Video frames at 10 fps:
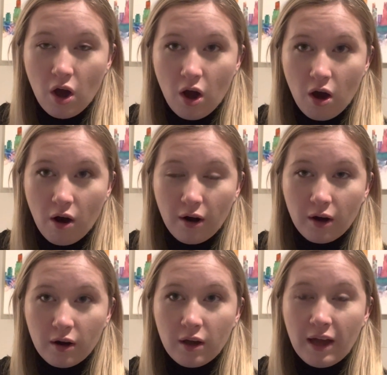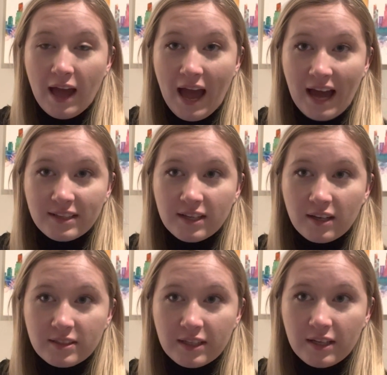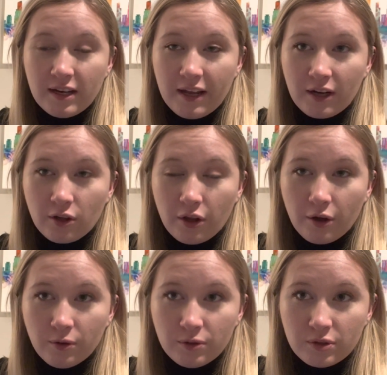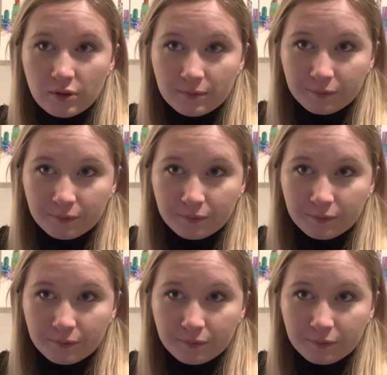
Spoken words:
are adducted and closed,